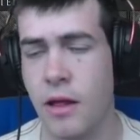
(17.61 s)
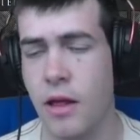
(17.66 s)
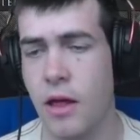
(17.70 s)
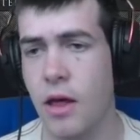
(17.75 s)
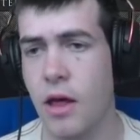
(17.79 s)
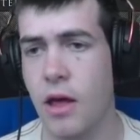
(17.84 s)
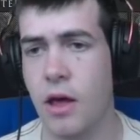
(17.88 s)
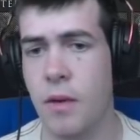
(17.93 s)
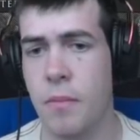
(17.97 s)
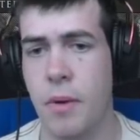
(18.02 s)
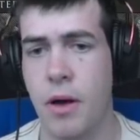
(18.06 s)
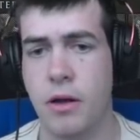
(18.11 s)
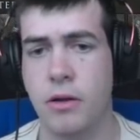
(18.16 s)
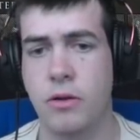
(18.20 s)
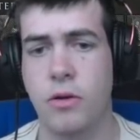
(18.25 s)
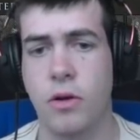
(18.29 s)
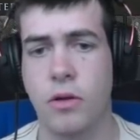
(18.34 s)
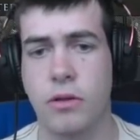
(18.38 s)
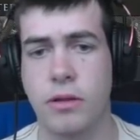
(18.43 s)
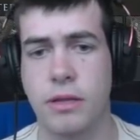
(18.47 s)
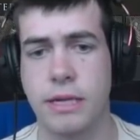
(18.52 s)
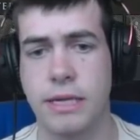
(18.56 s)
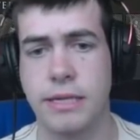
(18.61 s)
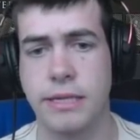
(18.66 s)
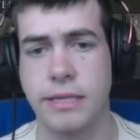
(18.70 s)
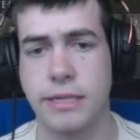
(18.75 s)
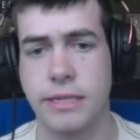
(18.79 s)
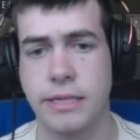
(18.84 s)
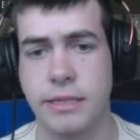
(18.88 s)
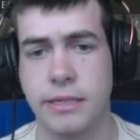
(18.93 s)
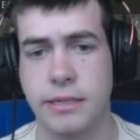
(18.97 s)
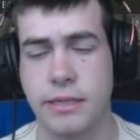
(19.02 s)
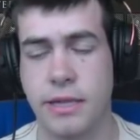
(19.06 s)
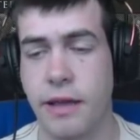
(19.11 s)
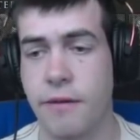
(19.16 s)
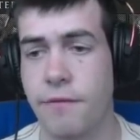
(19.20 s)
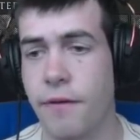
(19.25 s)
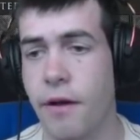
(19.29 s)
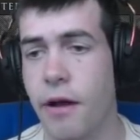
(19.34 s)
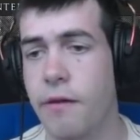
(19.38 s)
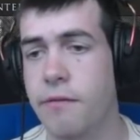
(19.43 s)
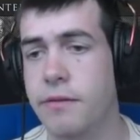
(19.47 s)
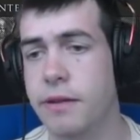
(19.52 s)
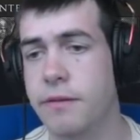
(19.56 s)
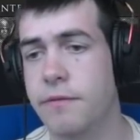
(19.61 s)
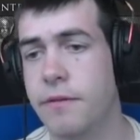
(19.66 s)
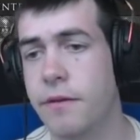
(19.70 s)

I got these Tier 5s